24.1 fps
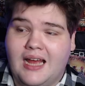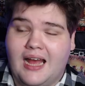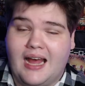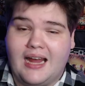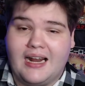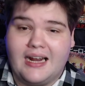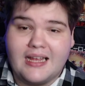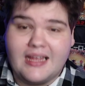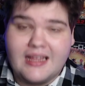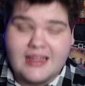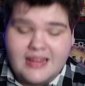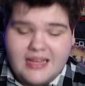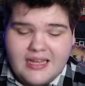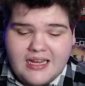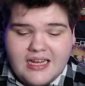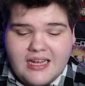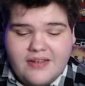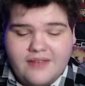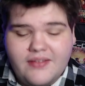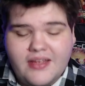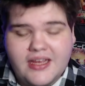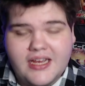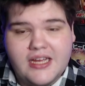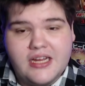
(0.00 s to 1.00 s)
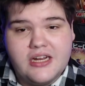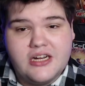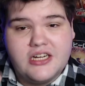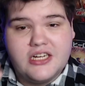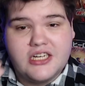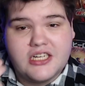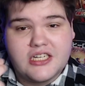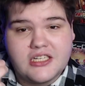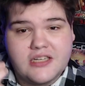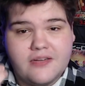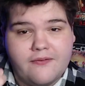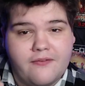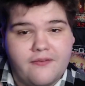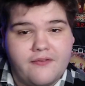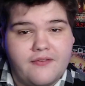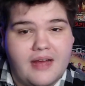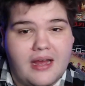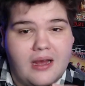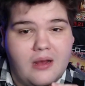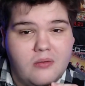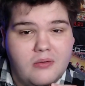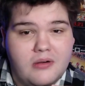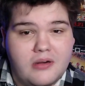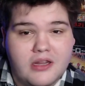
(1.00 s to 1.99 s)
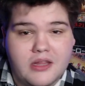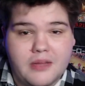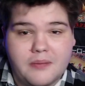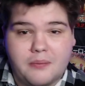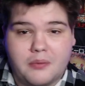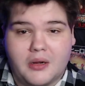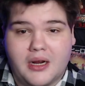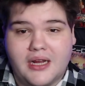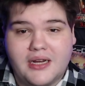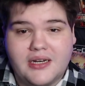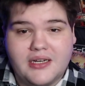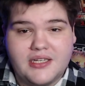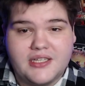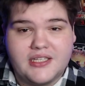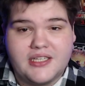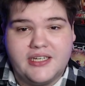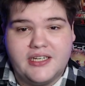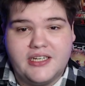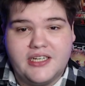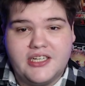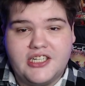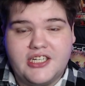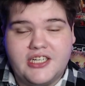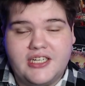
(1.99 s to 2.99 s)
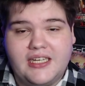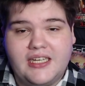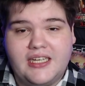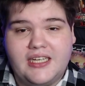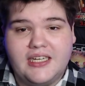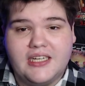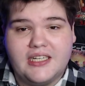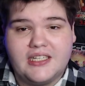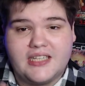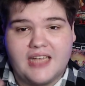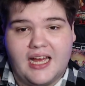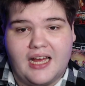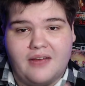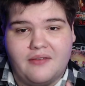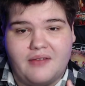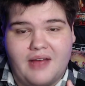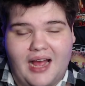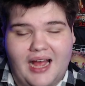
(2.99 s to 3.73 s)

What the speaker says: And I think if they could have just have found the brand synergy here to have